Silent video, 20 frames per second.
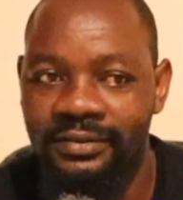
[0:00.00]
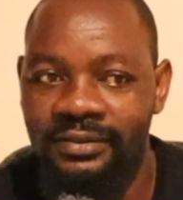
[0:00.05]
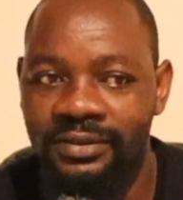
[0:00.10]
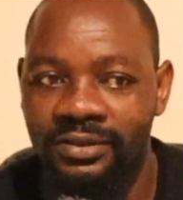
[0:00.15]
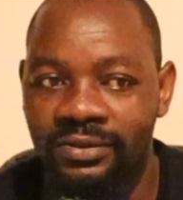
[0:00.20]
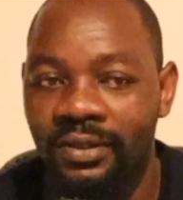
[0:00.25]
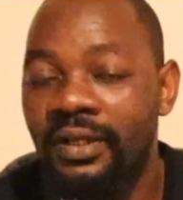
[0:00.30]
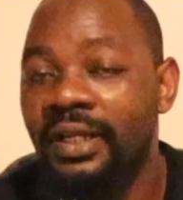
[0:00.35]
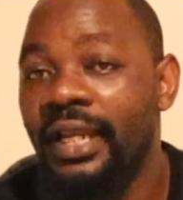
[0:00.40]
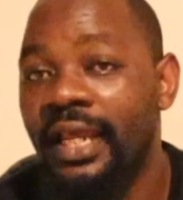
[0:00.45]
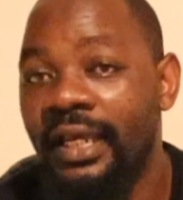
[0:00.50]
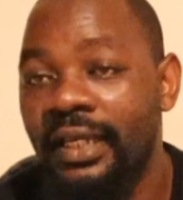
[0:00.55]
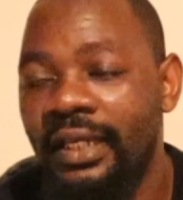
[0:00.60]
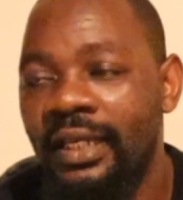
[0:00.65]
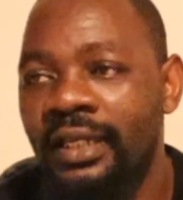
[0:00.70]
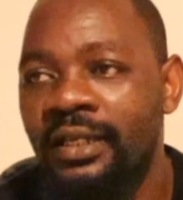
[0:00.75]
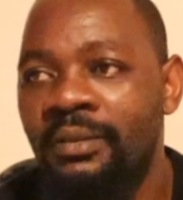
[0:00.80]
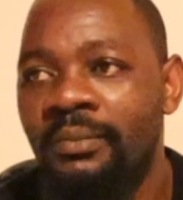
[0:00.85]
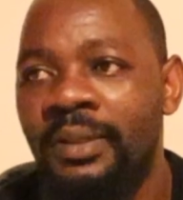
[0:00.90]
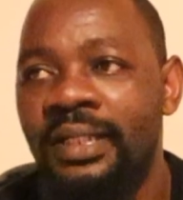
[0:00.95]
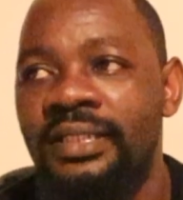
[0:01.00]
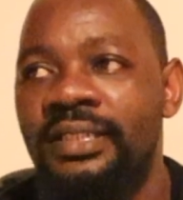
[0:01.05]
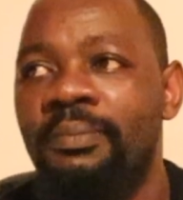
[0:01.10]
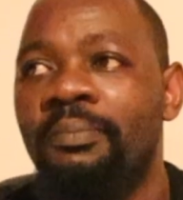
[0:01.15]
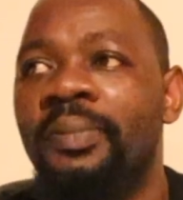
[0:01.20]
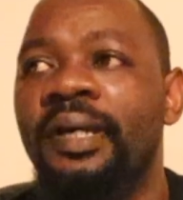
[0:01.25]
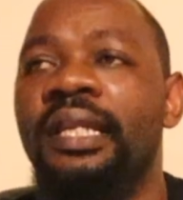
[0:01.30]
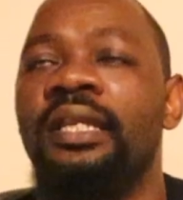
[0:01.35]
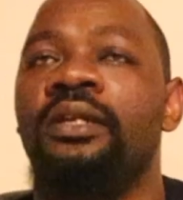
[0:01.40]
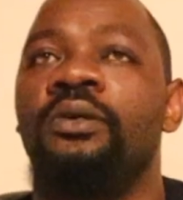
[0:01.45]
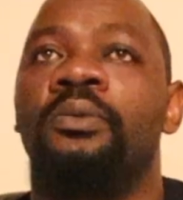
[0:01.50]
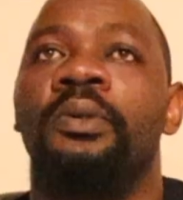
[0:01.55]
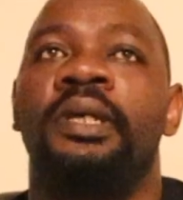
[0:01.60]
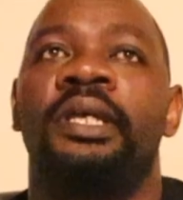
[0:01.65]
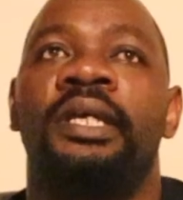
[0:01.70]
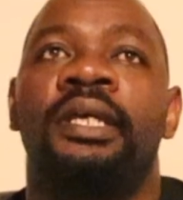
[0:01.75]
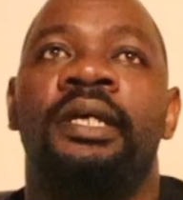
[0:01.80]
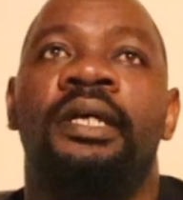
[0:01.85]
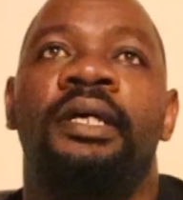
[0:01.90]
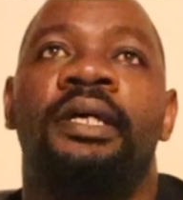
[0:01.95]
not like animals but
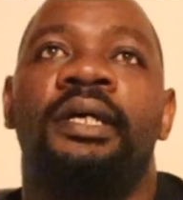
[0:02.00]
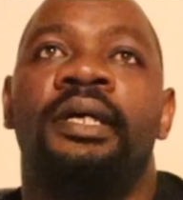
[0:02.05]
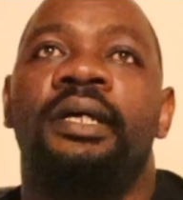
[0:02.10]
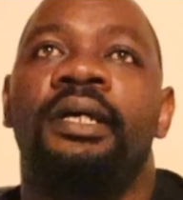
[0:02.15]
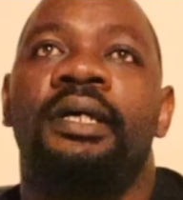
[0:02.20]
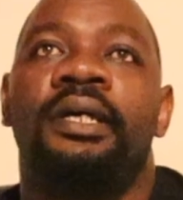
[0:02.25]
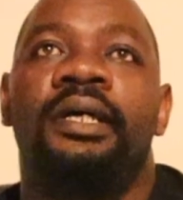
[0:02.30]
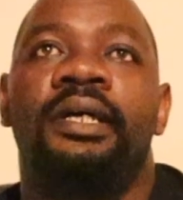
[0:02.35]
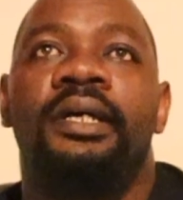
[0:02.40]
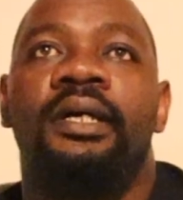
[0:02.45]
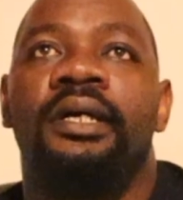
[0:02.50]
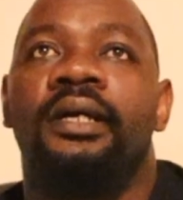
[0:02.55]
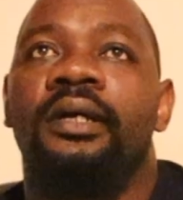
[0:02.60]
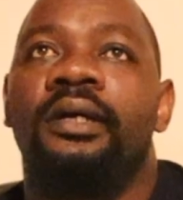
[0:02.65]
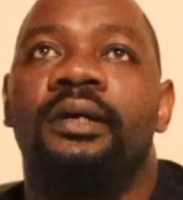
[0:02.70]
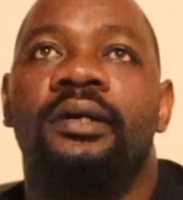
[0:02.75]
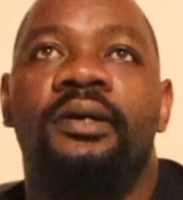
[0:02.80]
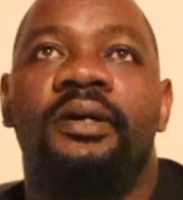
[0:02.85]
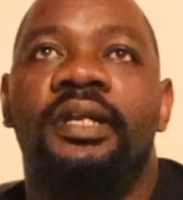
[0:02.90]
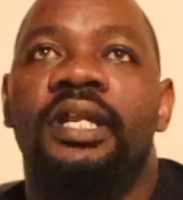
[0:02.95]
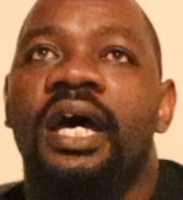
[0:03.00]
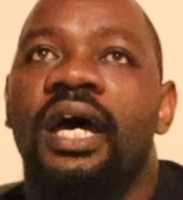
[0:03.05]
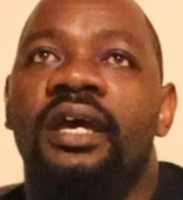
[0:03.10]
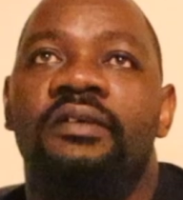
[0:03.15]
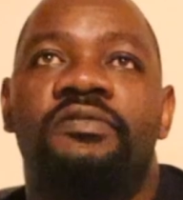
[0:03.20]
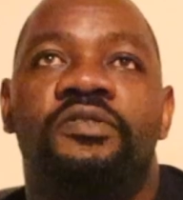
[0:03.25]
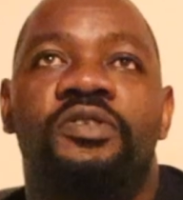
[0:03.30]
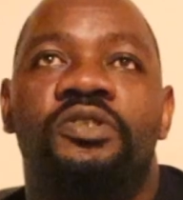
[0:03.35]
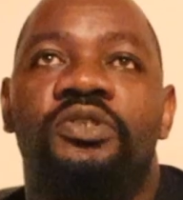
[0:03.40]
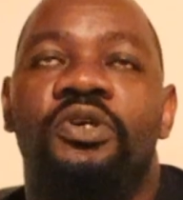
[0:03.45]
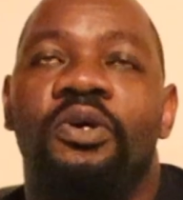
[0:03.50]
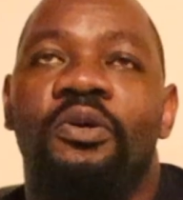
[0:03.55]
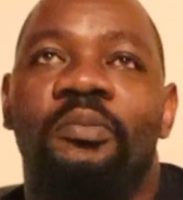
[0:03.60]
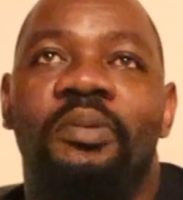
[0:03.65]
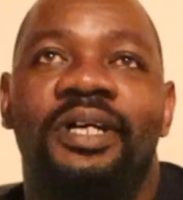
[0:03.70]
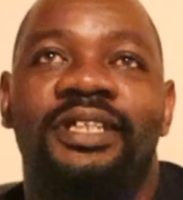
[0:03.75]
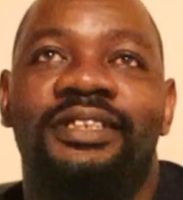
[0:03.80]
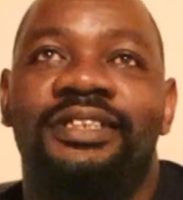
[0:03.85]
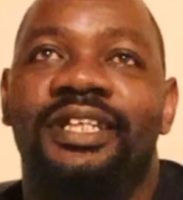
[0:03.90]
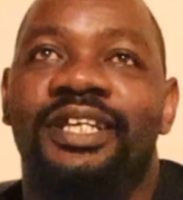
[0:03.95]
anyway Oh God, I have so
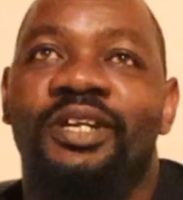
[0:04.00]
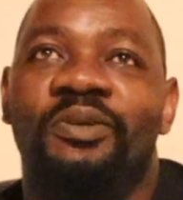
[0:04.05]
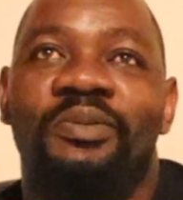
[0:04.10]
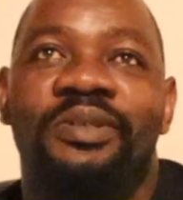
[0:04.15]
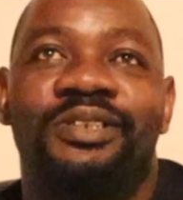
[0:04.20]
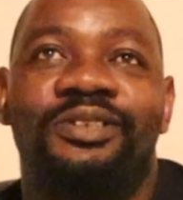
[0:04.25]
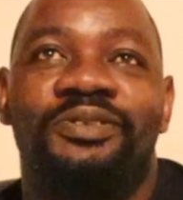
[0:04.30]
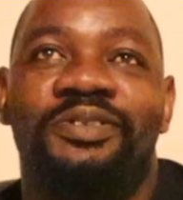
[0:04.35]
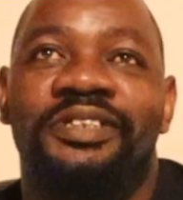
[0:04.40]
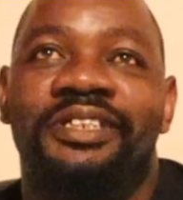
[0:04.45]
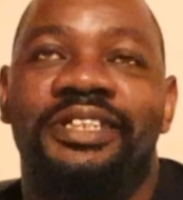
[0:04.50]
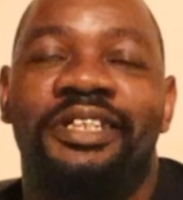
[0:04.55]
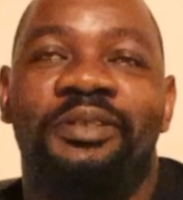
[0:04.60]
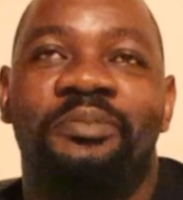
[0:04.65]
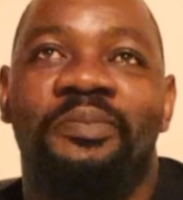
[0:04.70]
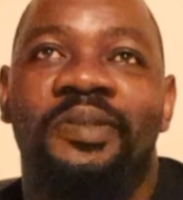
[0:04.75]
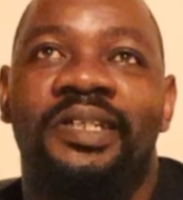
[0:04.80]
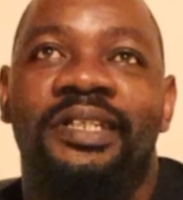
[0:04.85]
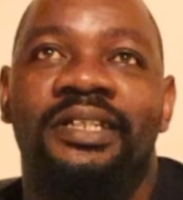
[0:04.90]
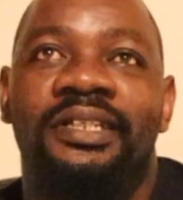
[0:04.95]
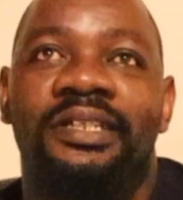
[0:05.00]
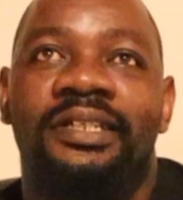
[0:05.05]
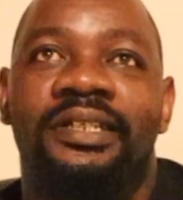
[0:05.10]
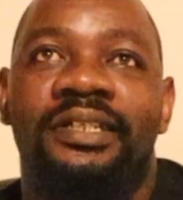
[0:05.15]
much that I want to say, man.